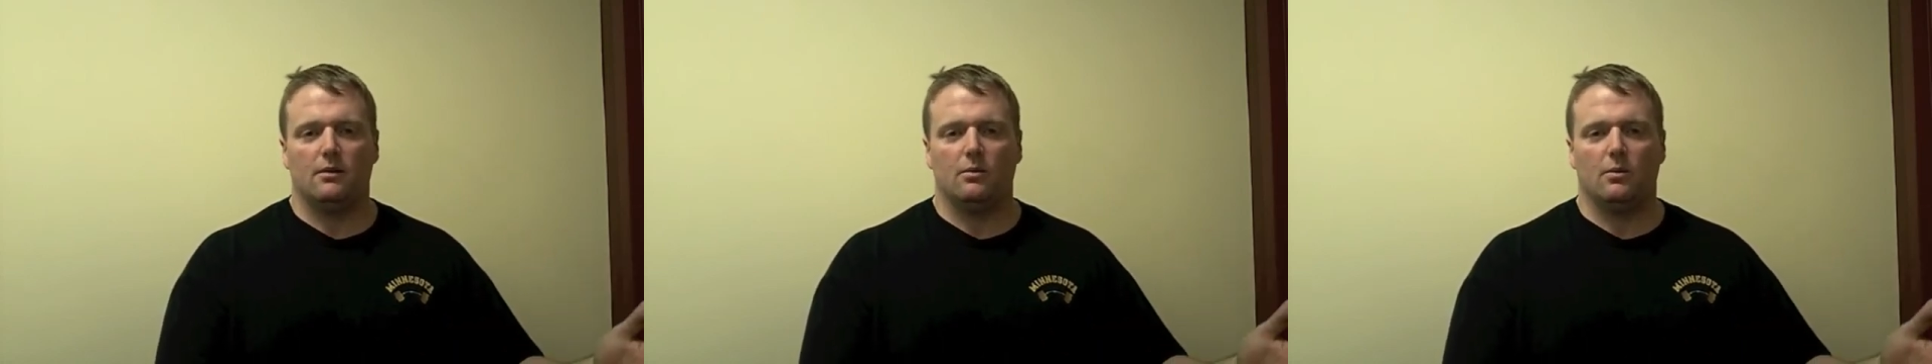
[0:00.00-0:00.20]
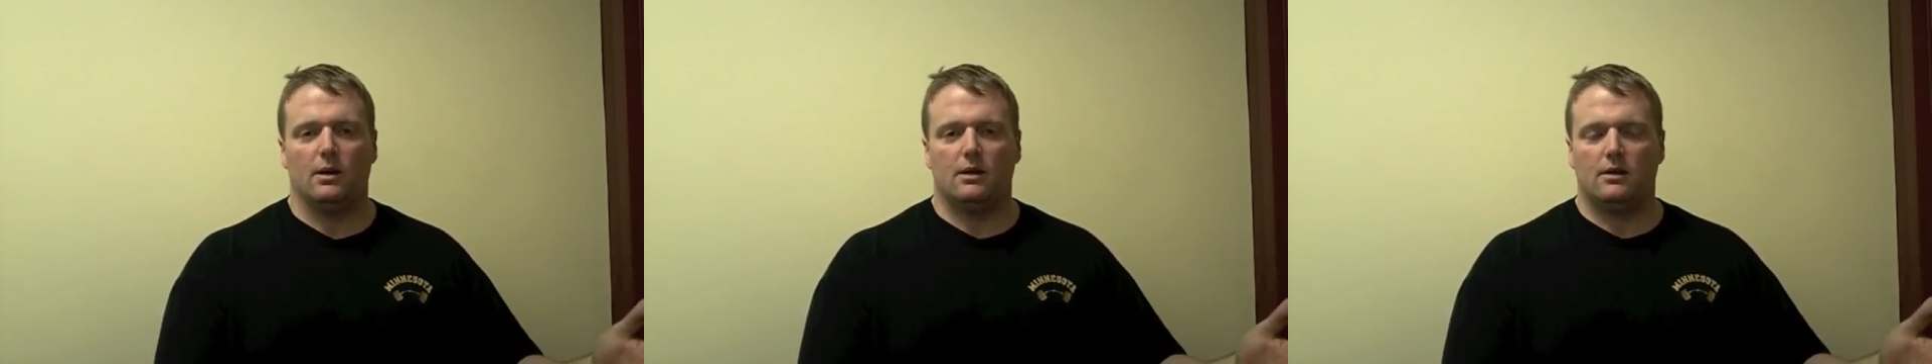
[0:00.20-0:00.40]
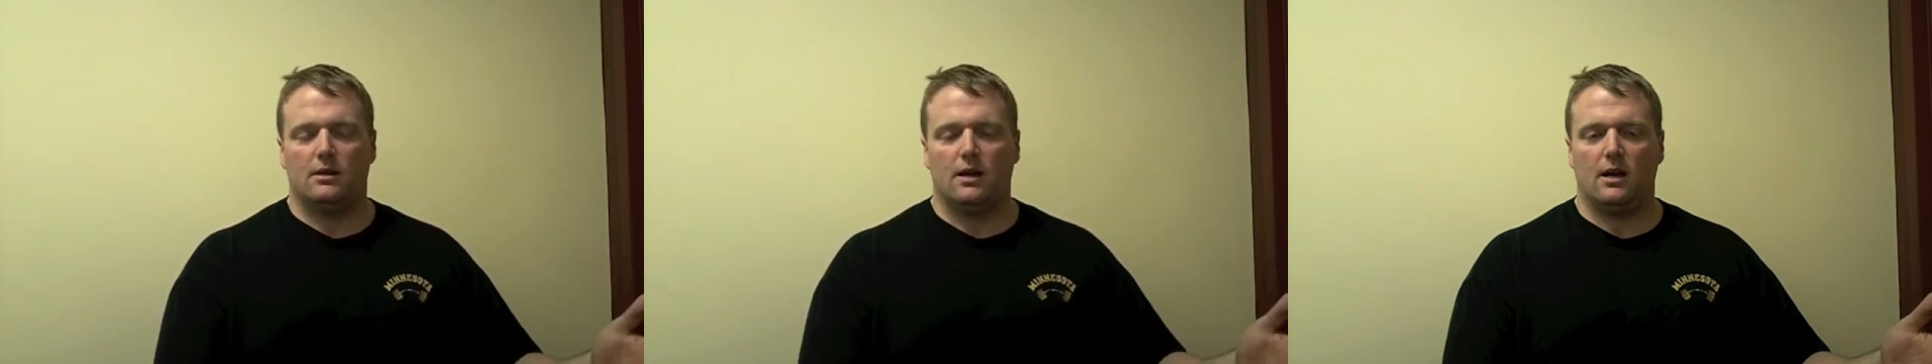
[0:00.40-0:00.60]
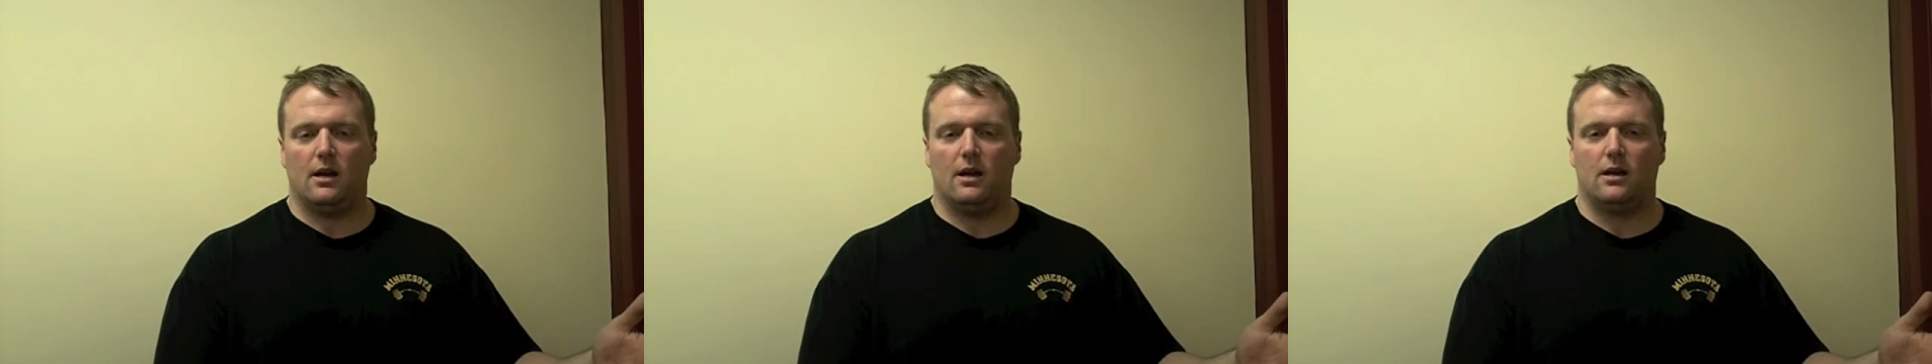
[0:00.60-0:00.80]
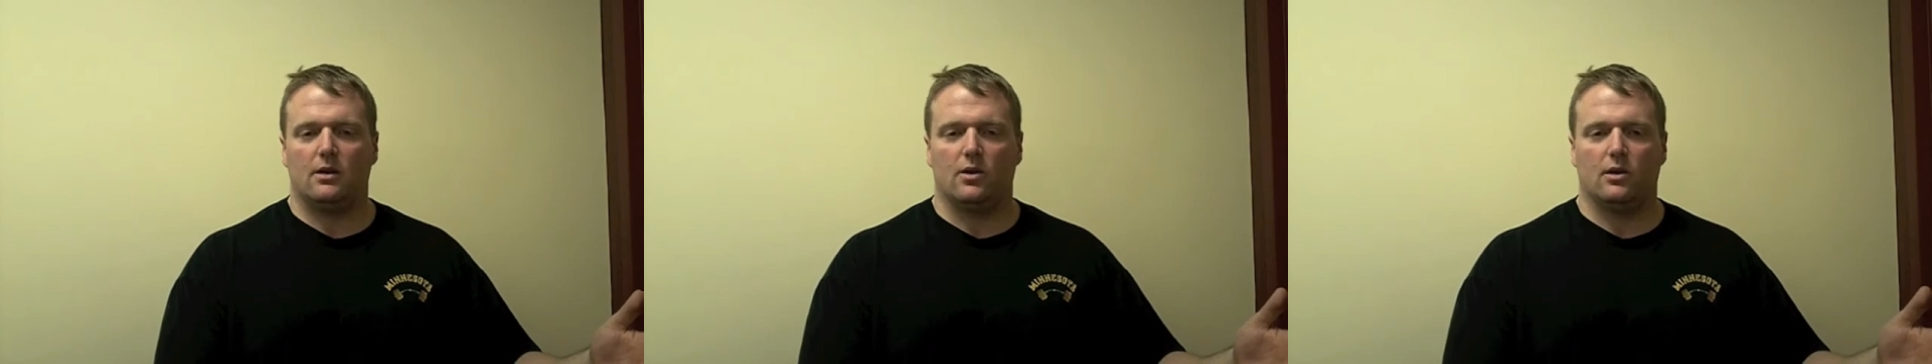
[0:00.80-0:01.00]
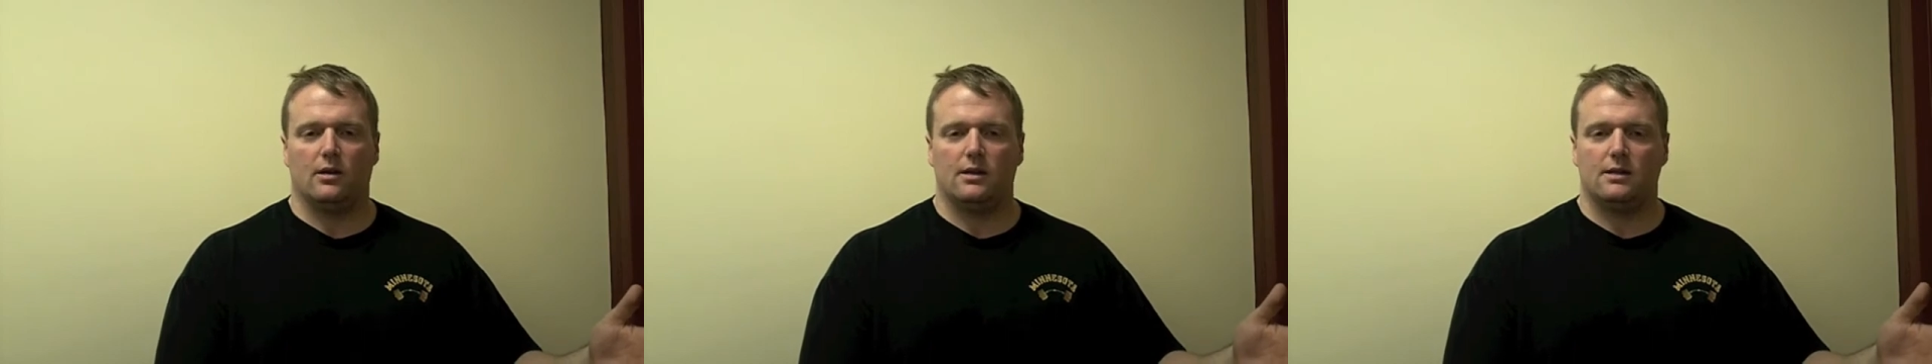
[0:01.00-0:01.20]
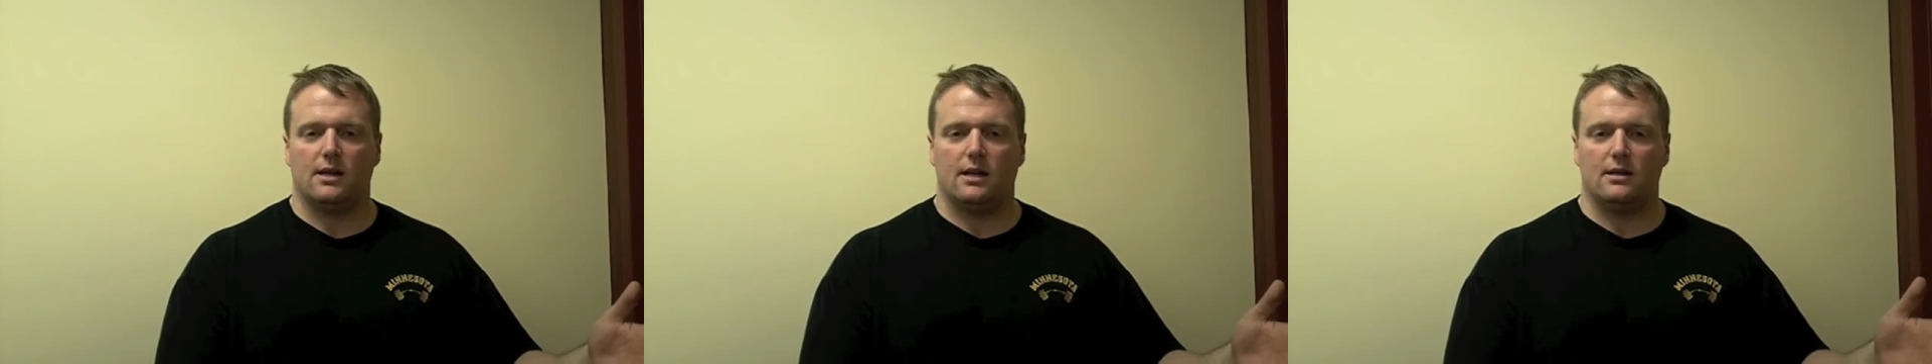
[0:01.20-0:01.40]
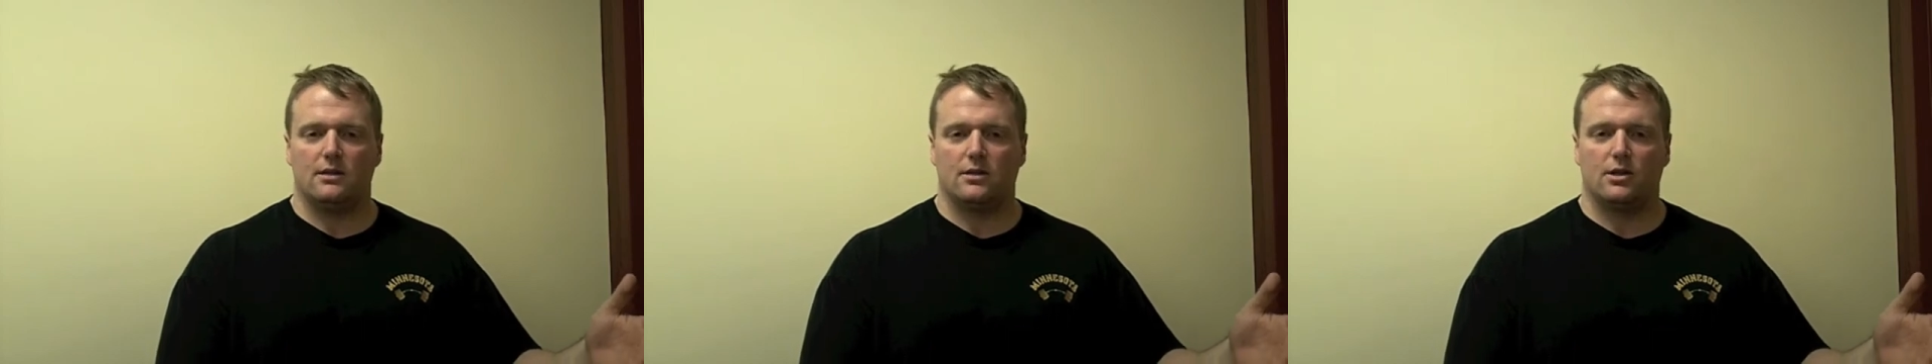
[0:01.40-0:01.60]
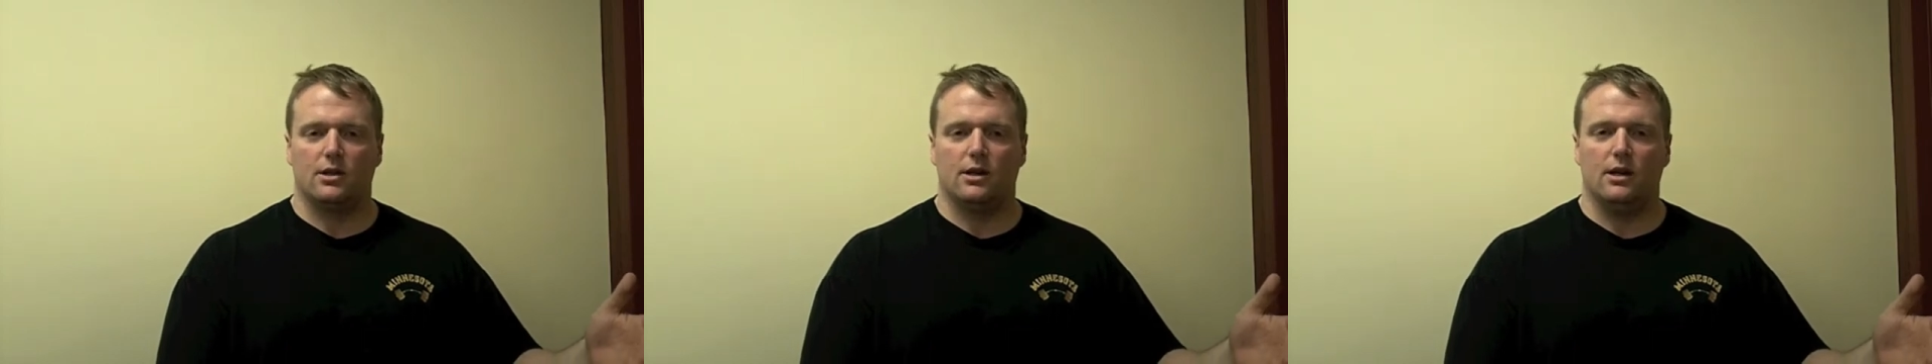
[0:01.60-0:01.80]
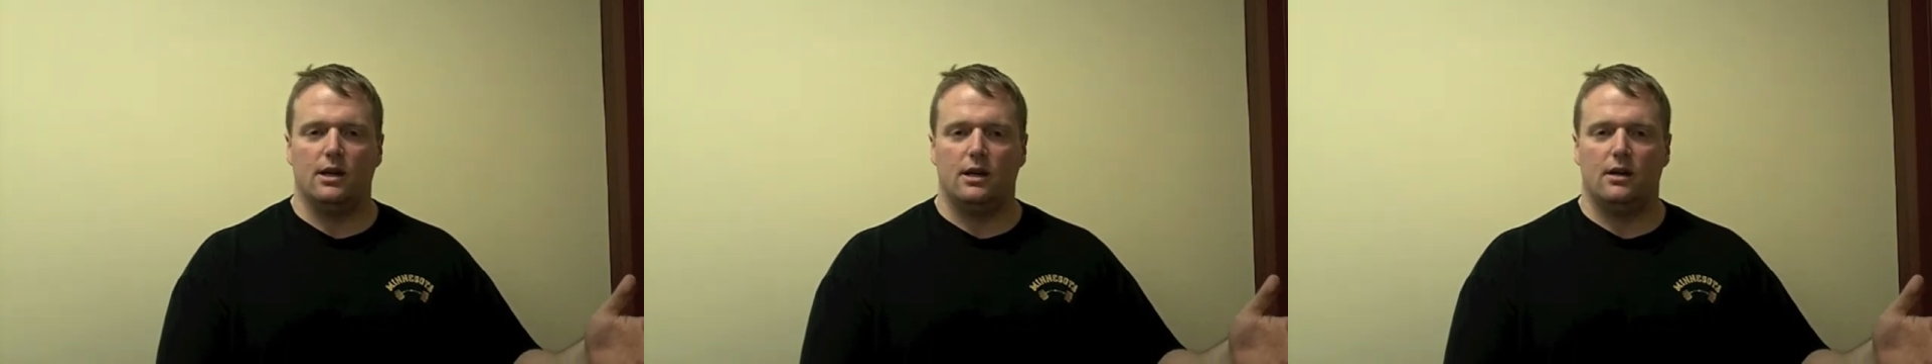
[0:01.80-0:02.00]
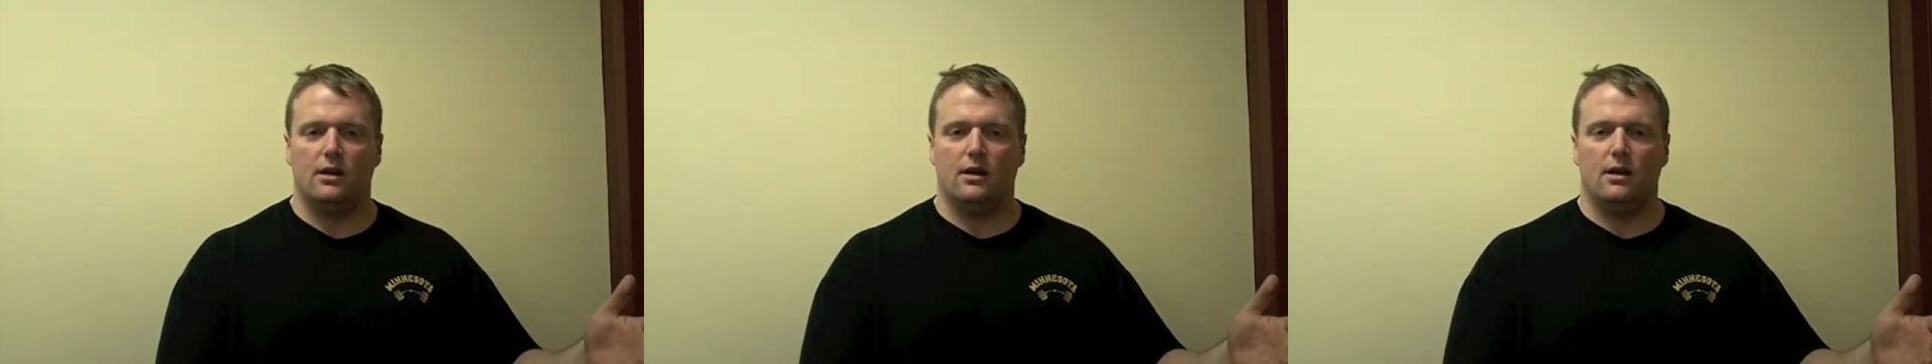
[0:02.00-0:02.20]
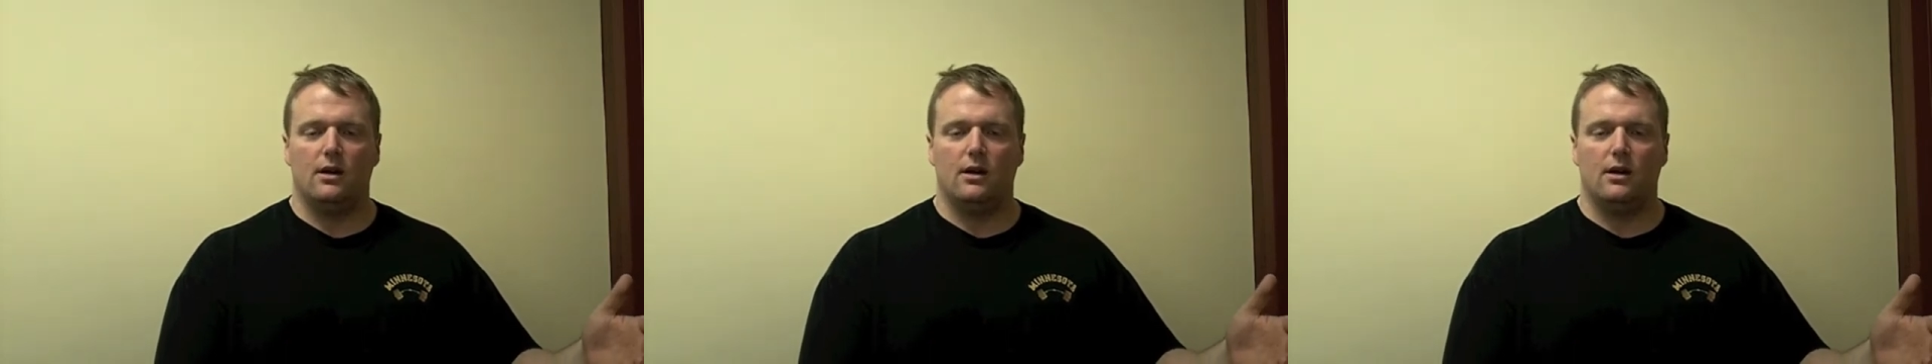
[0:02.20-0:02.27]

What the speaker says: what they currently say is good,